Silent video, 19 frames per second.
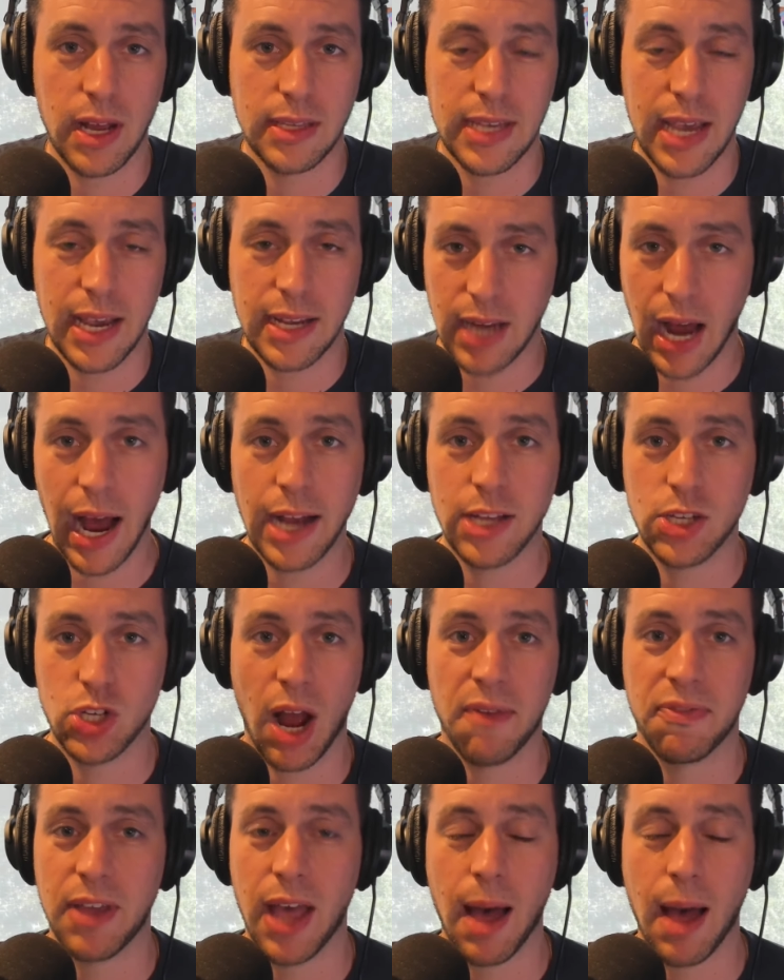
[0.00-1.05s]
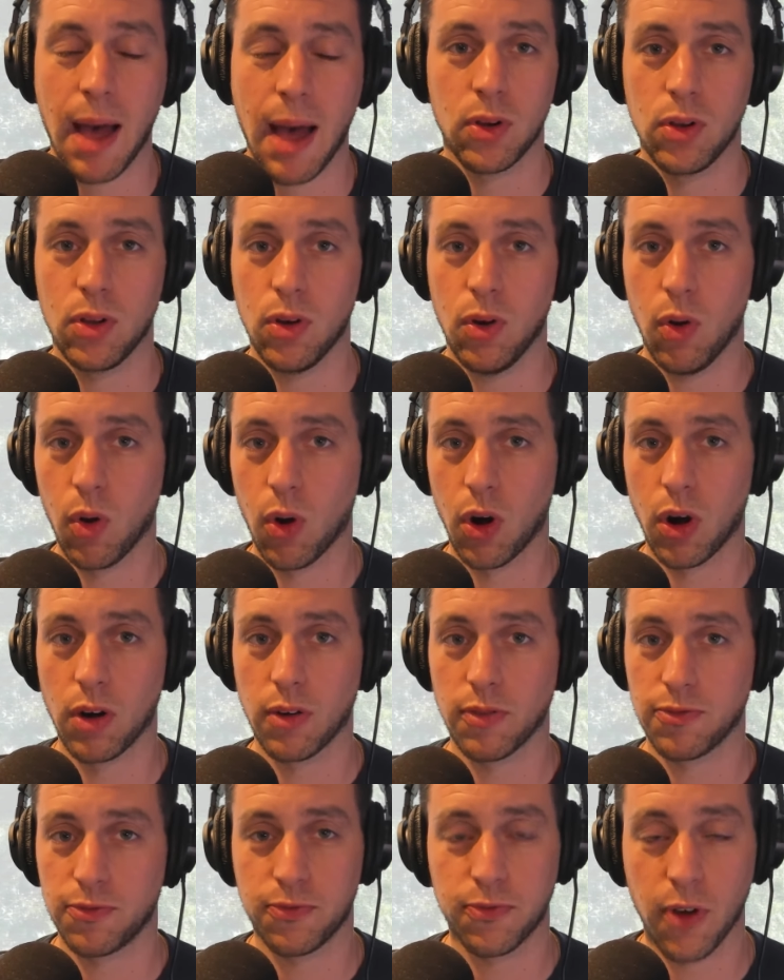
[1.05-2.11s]
it takes high draft capital
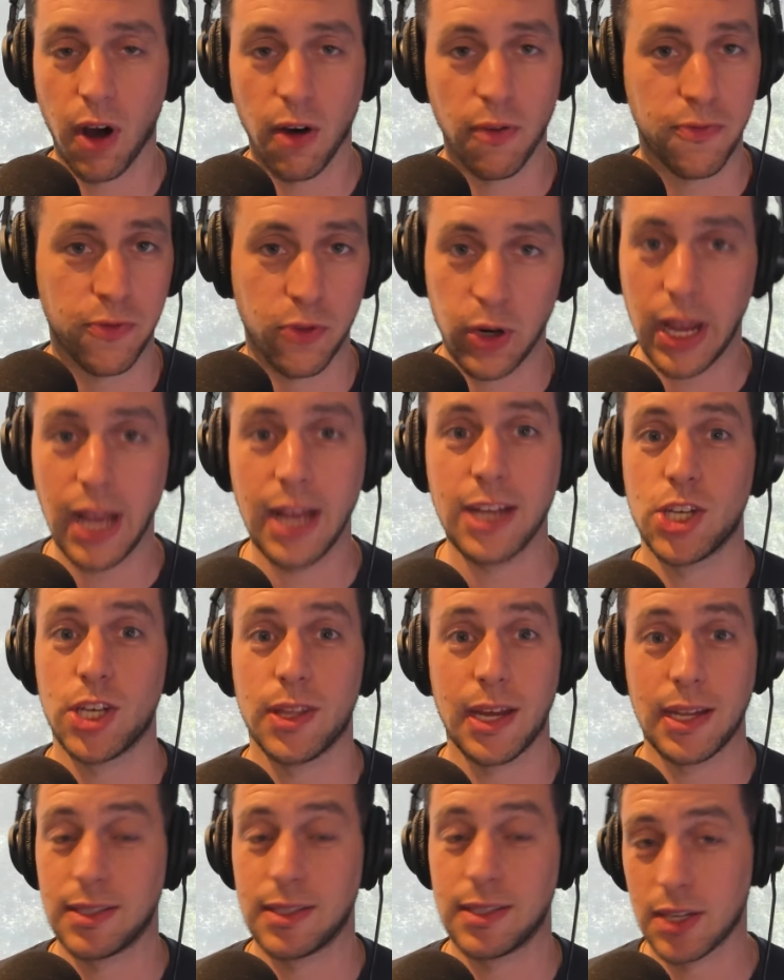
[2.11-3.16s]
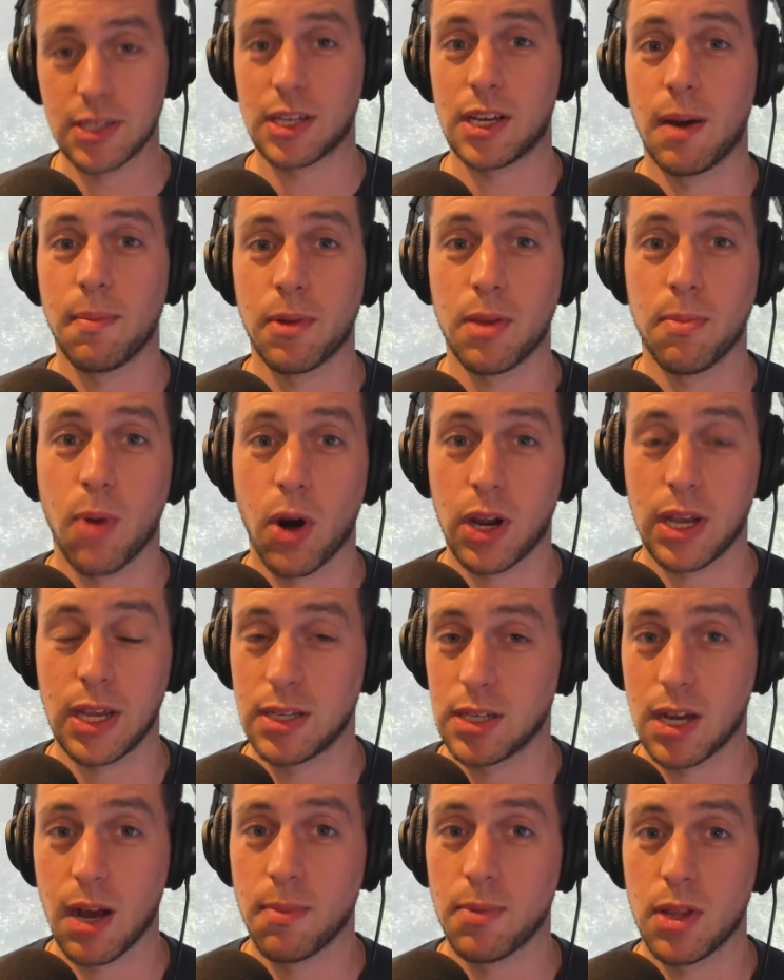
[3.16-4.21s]
or a free agent that doesn't come to the market
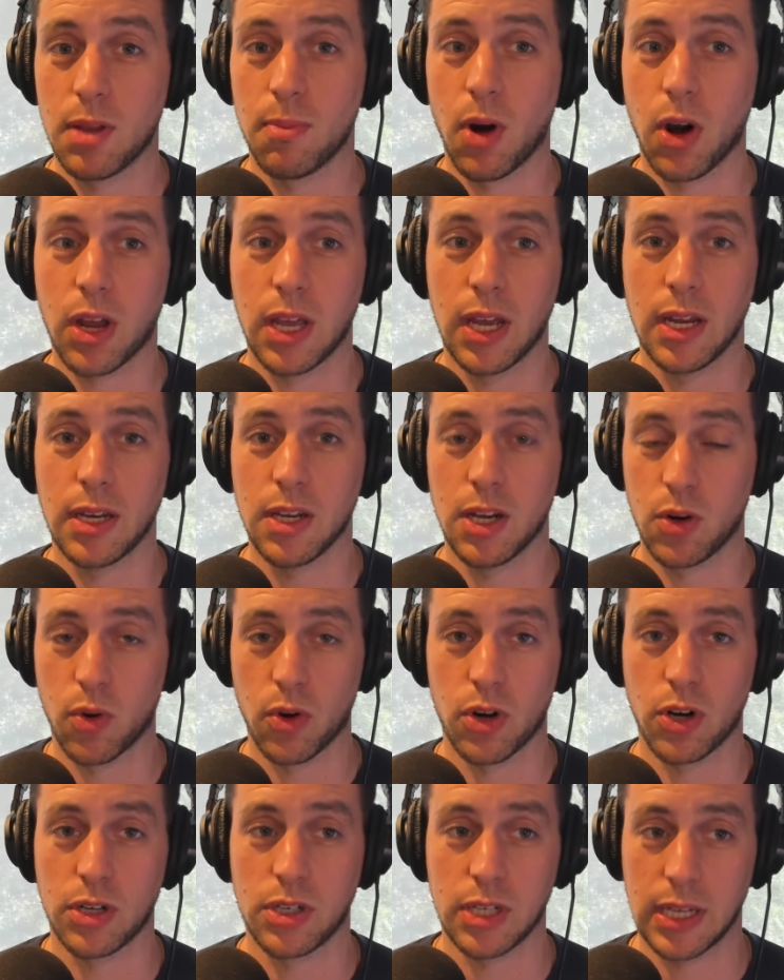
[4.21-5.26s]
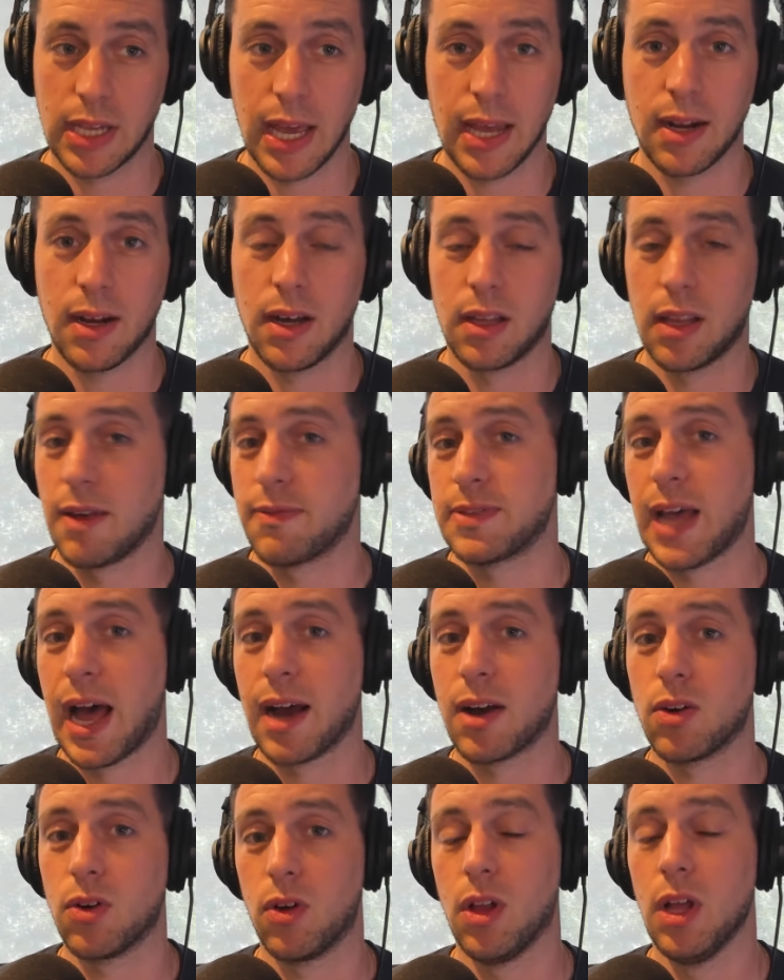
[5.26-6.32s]
to come to the market in order to get a left
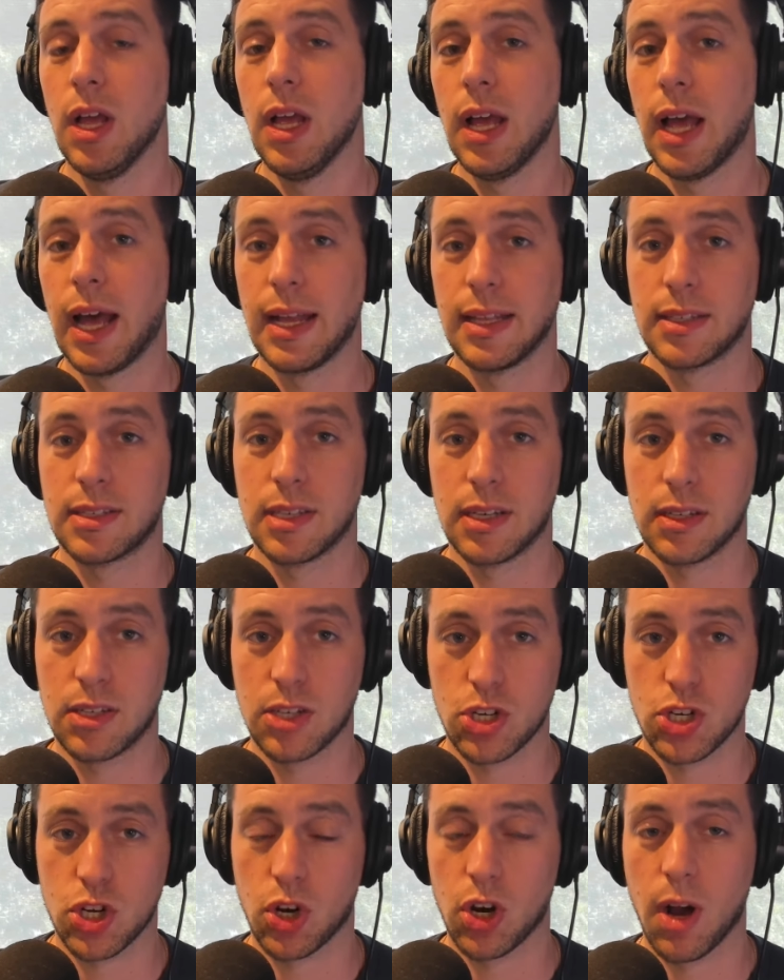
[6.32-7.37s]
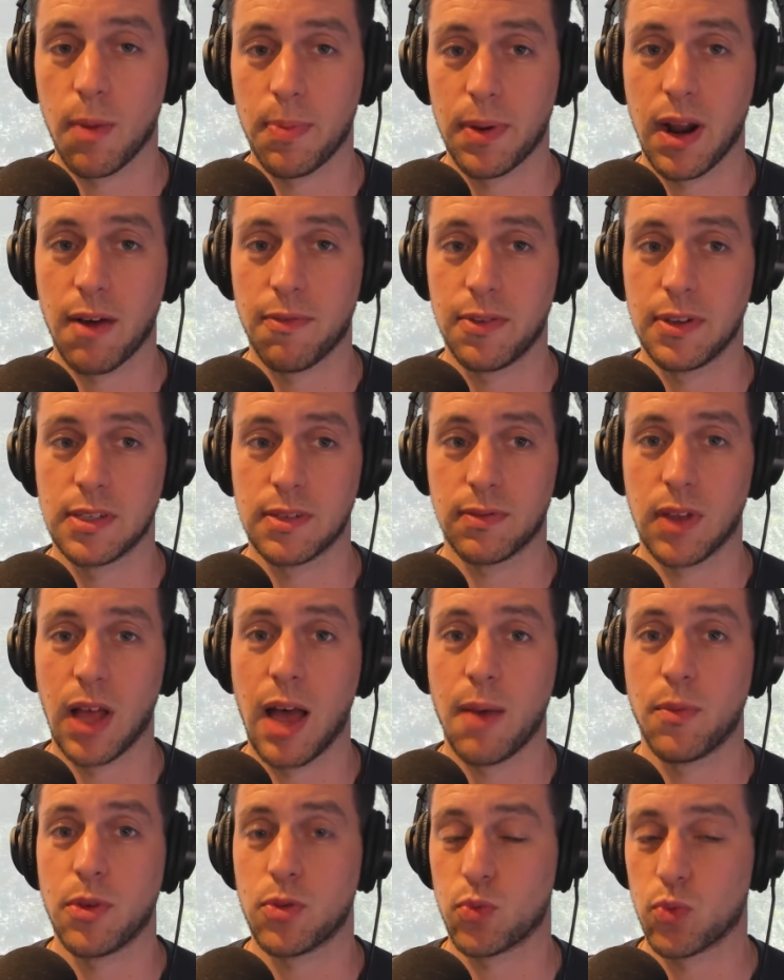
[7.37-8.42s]
tackle and to, to shore up an offensive
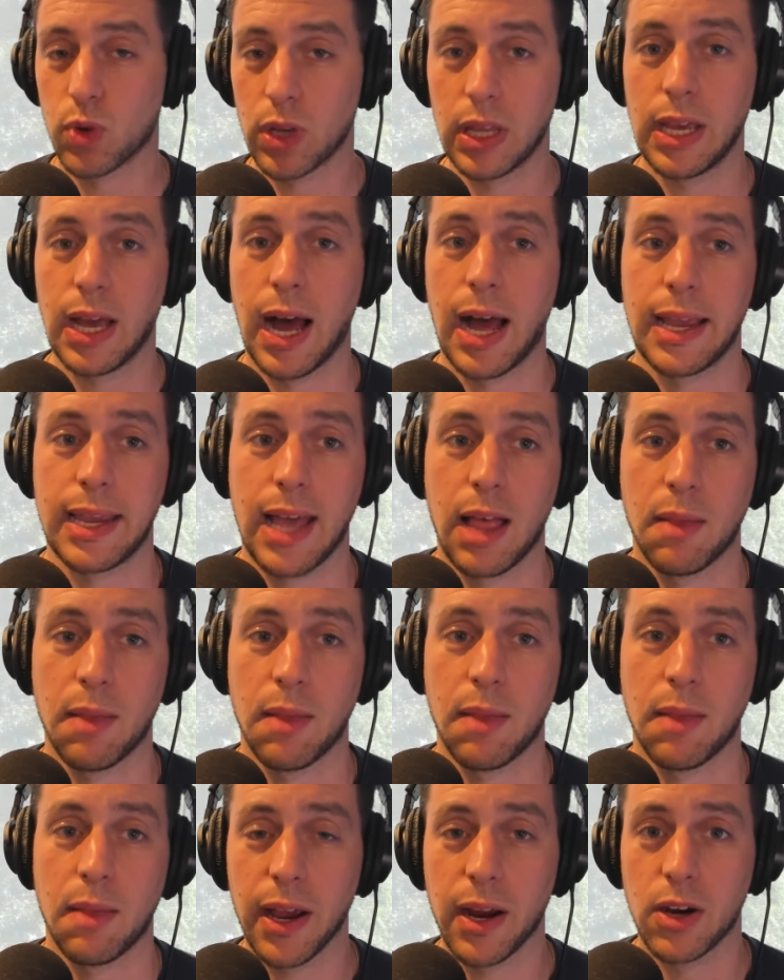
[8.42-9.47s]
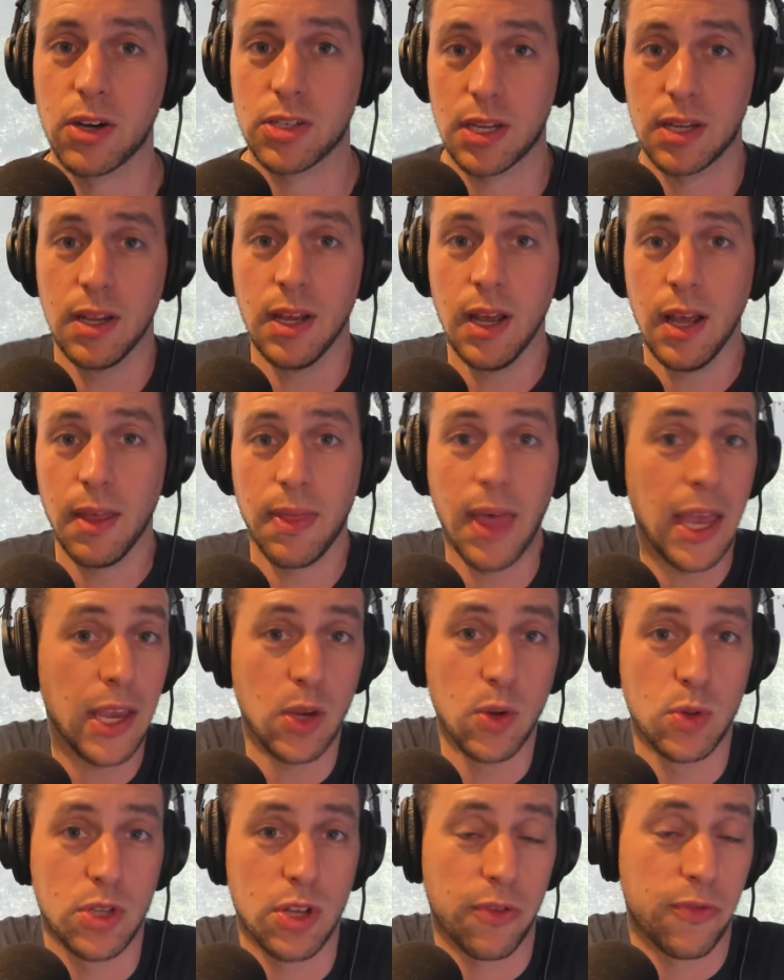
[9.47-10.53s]
line with really high caliber players. And they
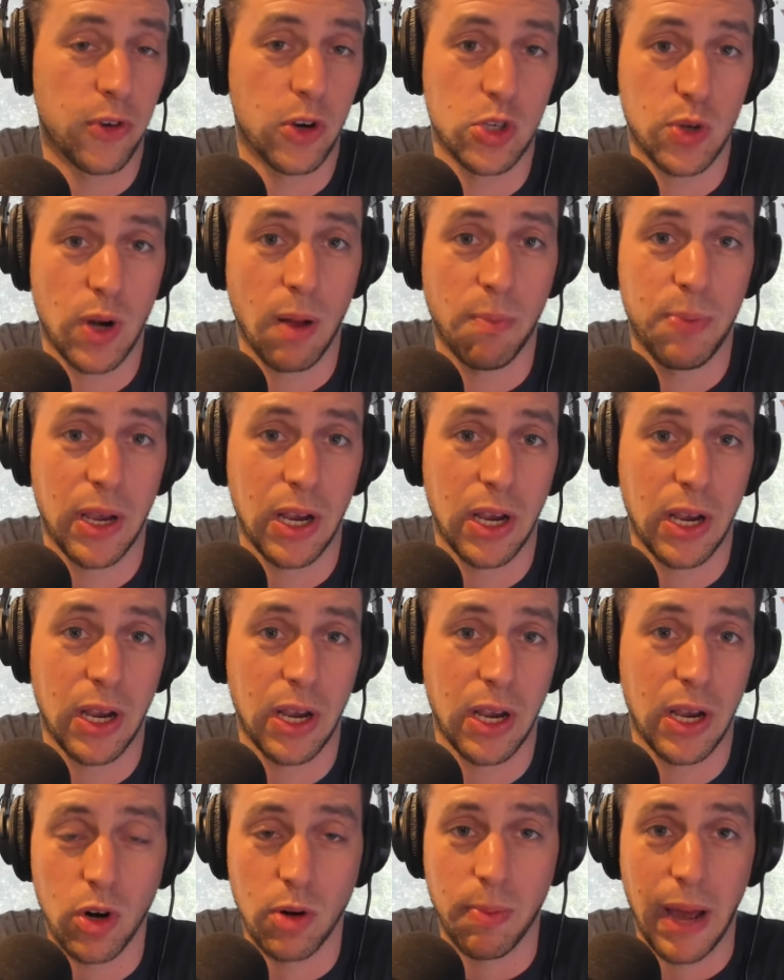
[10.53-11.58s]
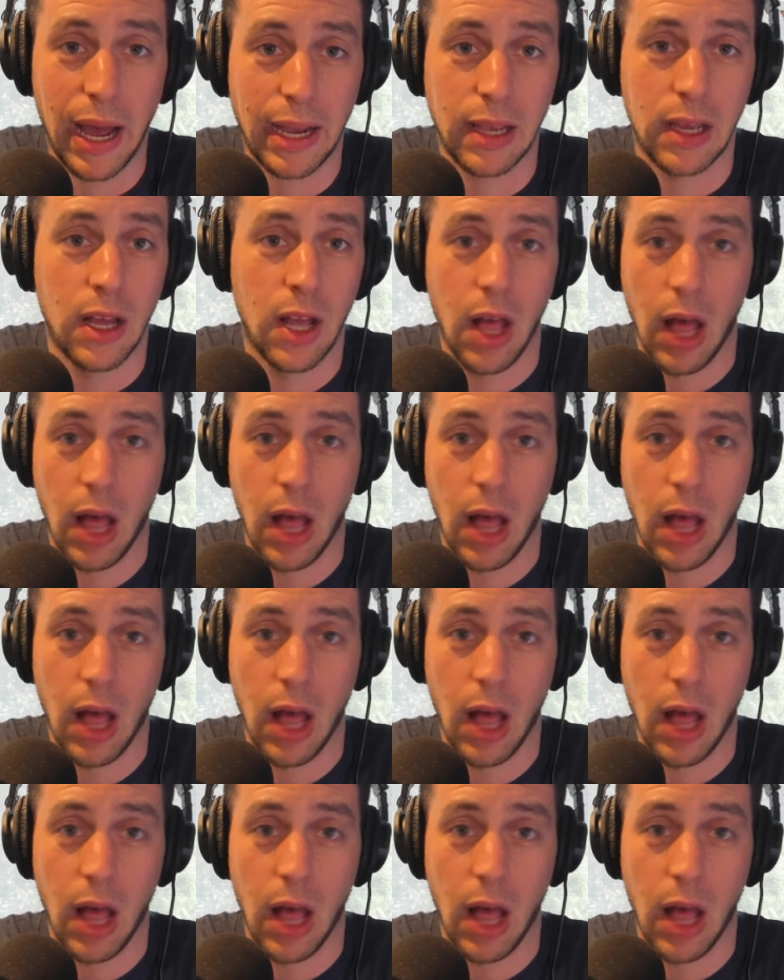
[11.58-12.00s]
used their first round pick on a quarterback.